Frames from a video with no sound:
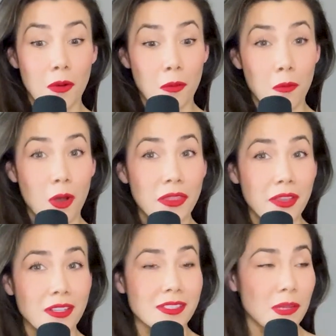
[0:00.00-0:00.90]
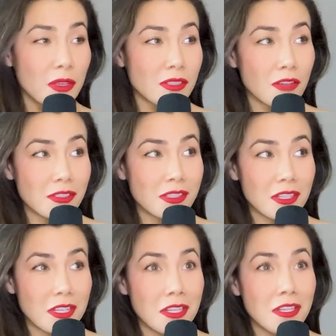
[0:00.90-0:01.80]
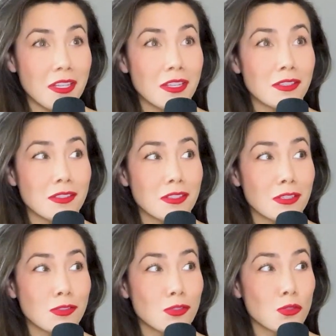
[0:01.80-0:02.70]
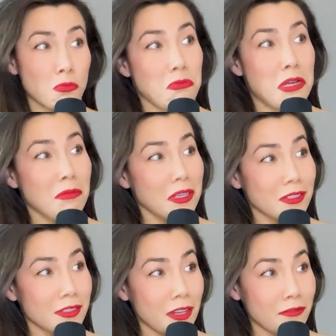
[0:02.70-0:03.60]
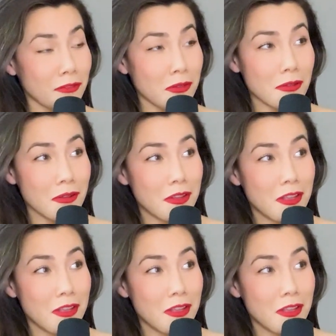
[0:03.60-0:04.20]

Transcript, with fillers: one thing I'll say about Dove is that he is extremely insightful.